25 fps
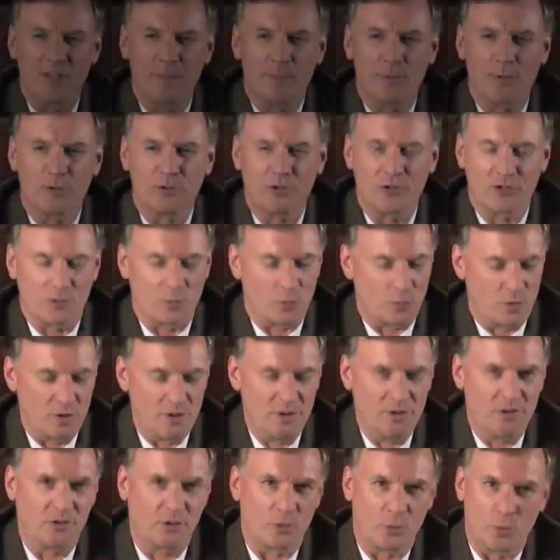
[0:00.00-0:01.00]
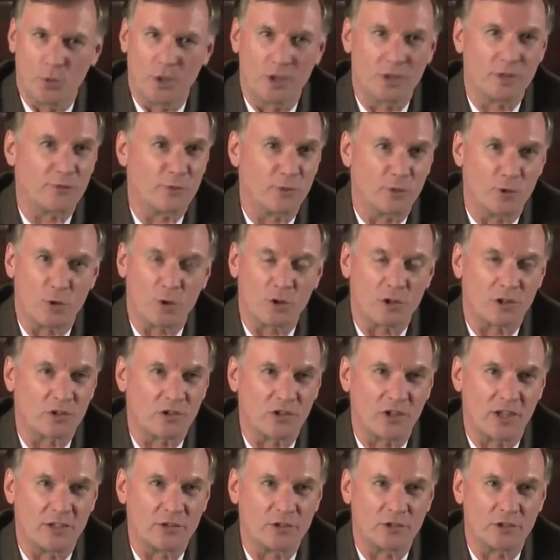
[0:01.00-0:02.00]
Keepers is a wonderful
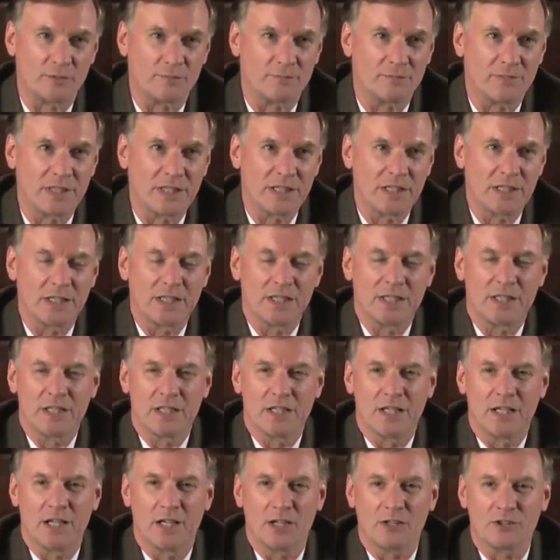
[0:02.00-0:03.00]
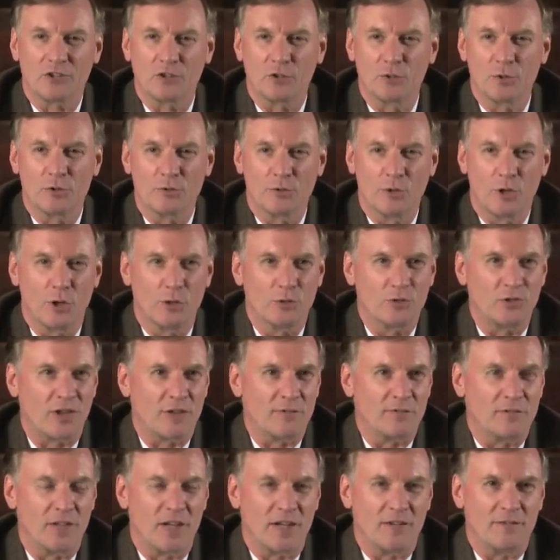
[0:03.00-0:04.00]
organization. Stuart Rhodes,
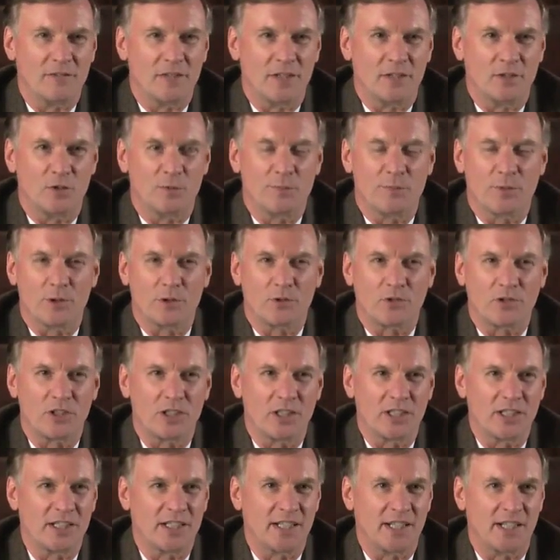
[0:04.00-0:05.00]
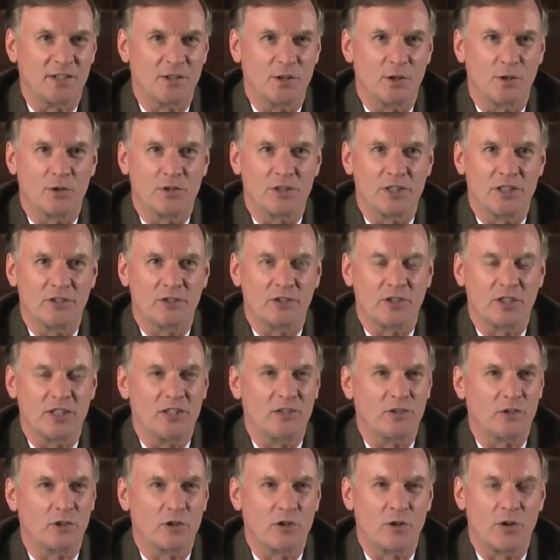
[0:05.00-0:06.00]
I know personally, and I know that
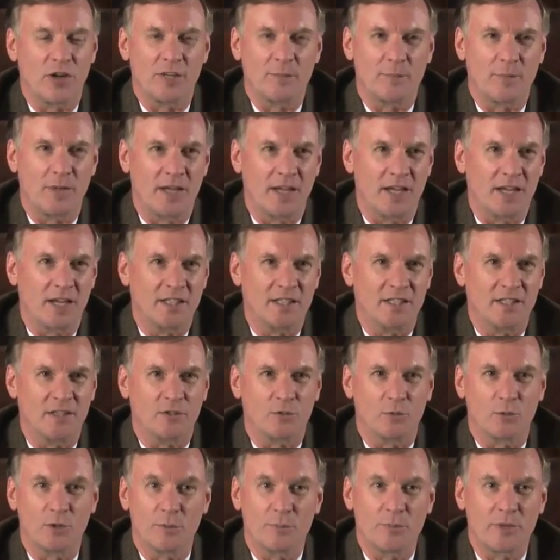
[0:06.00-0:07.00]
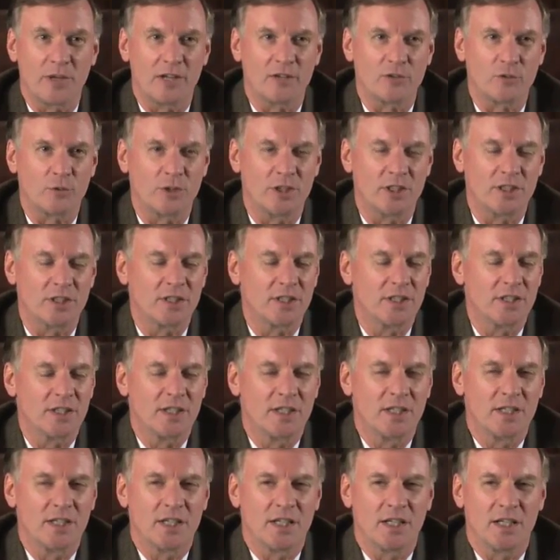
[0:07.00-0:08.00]
he's a great man and is a real patriot.
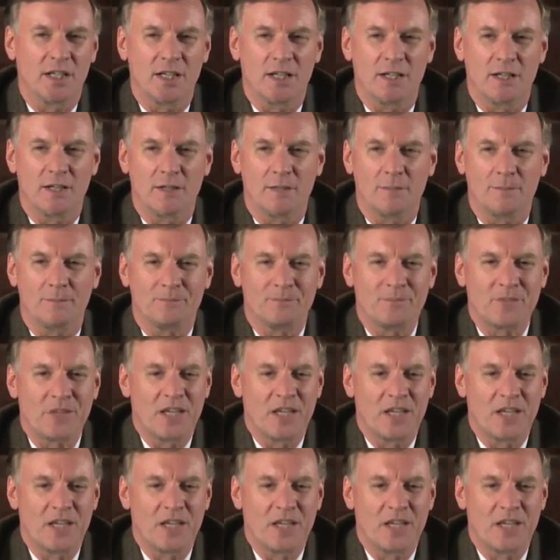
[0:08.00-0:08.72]
I